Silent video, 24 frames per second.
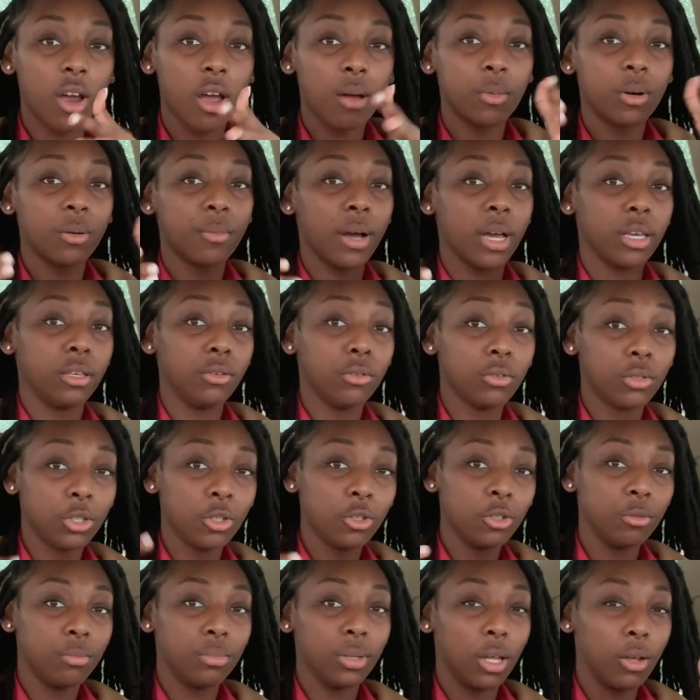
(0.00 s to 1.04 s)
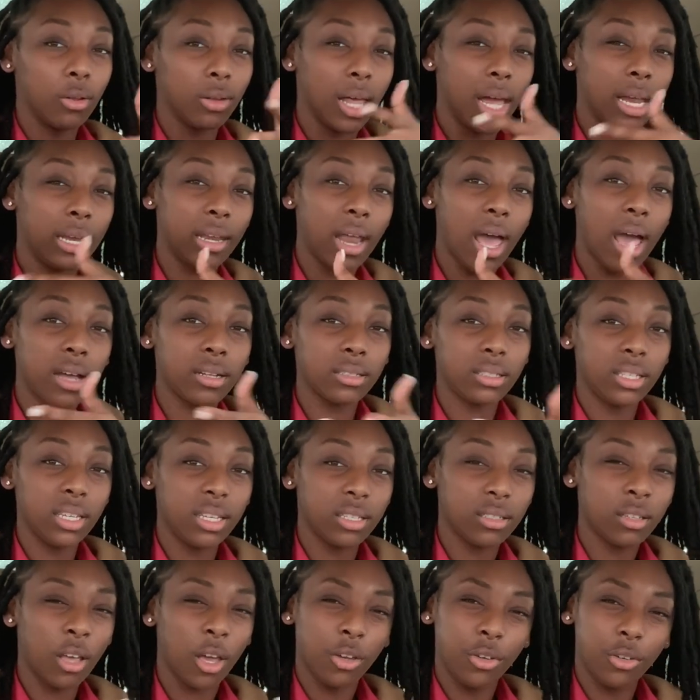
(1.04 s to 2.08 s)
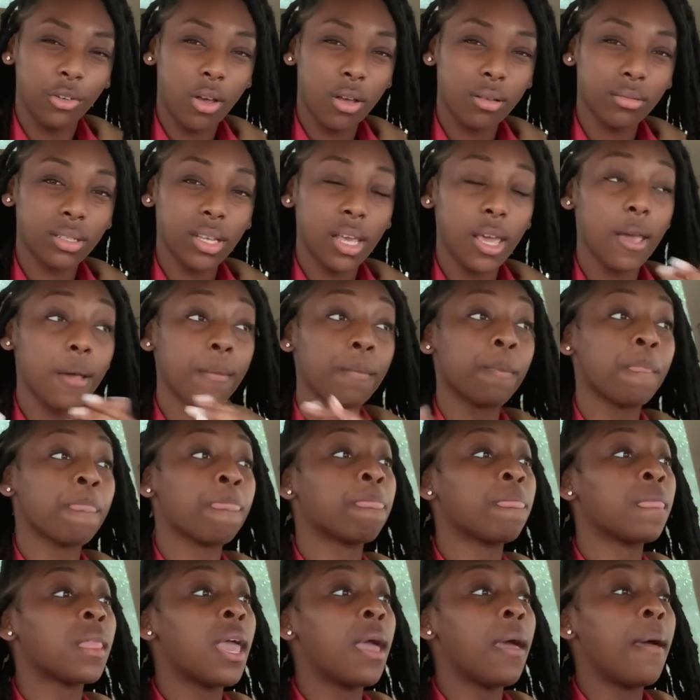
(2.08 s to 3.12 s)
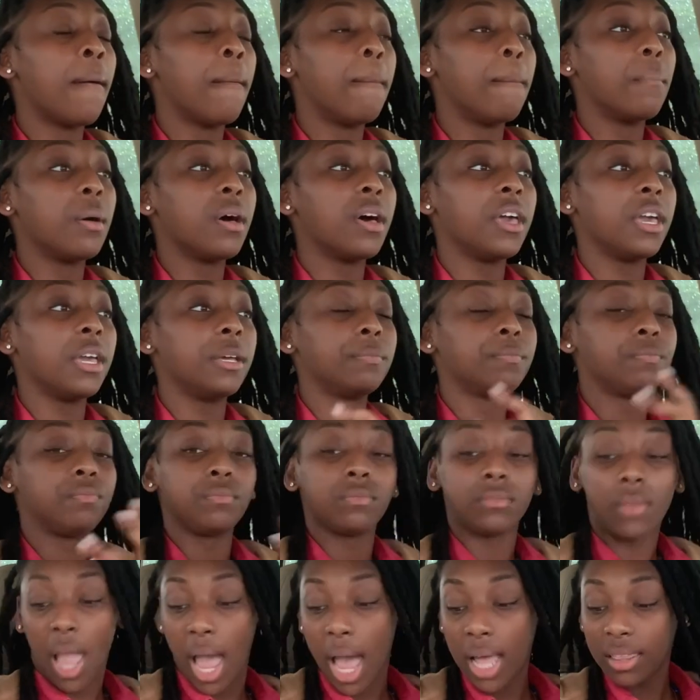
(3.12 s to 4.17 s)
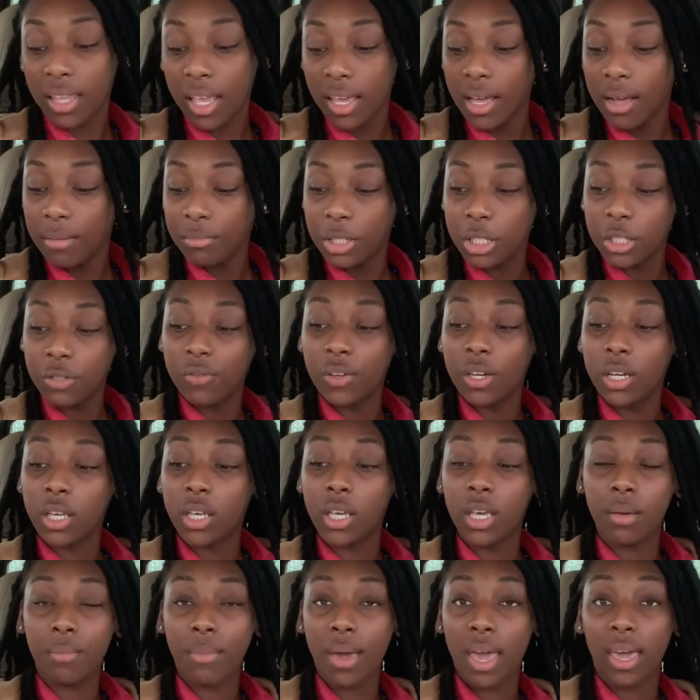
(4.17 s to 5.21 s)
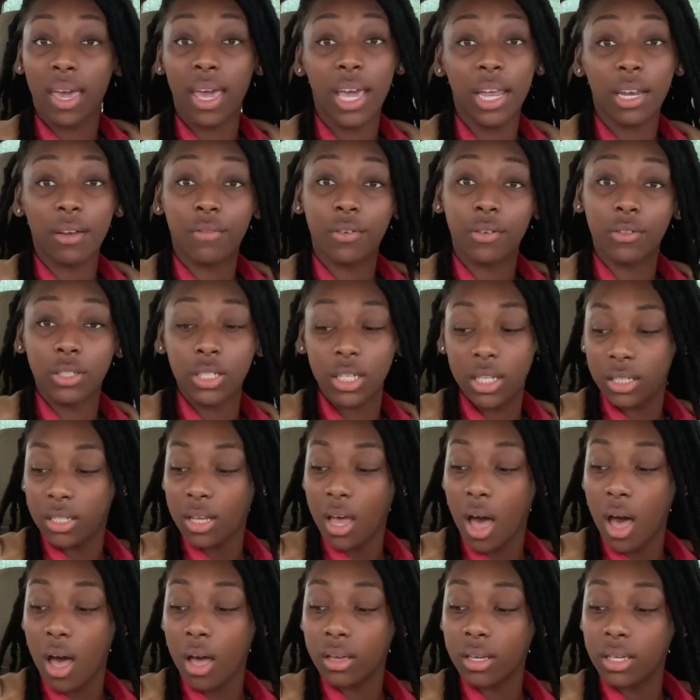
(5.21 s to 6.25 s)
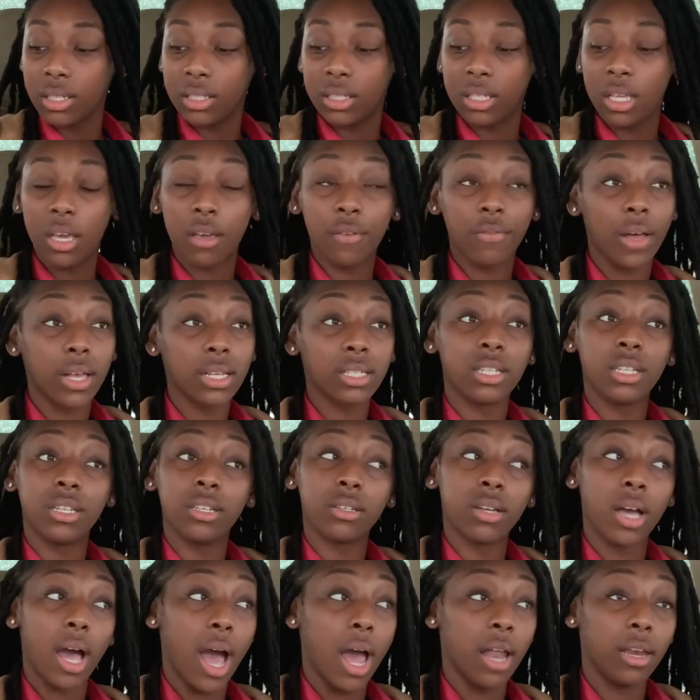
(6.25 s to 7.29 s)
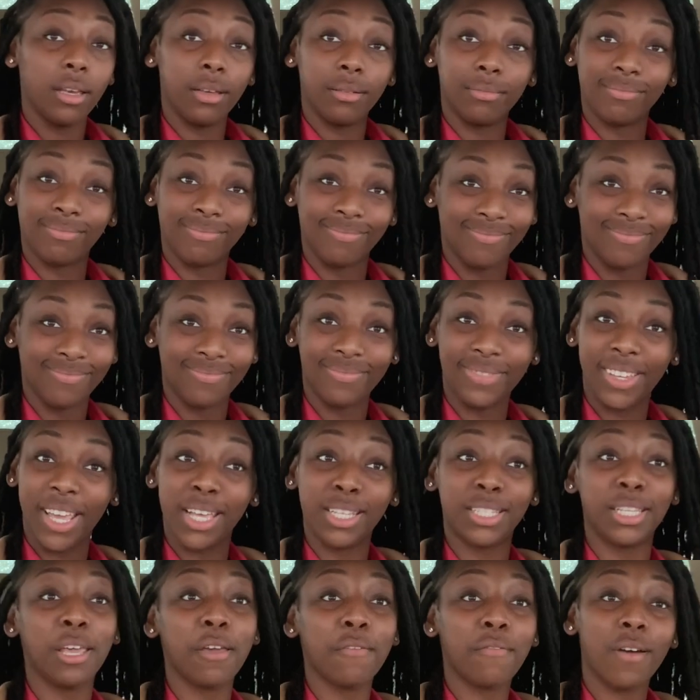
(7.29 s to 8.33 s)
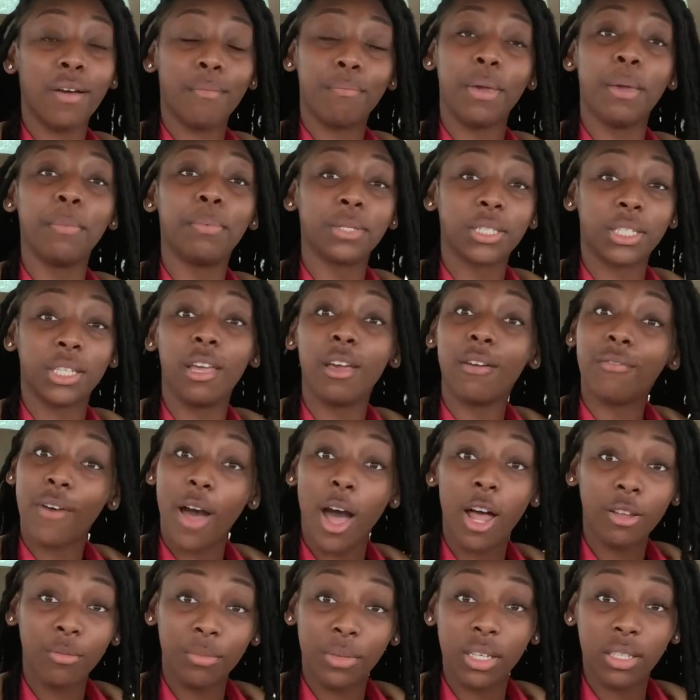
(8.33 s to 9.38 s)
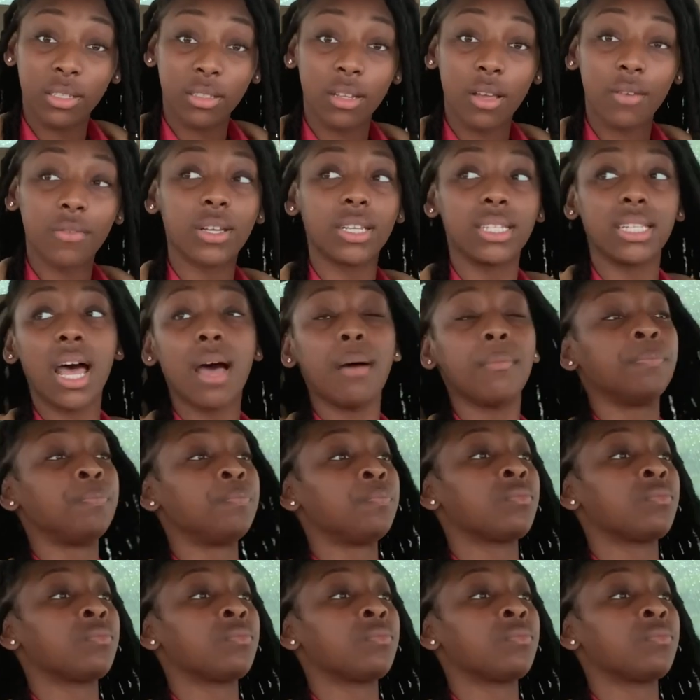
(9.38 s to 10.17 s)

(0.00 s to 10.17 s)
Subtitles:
or my YouTube to blow, like, not TikTok, you know what I'm saying? But I think I'm just finna get back active on TikTok and see if I still got it and see if people still follow me and stuff. Because I'm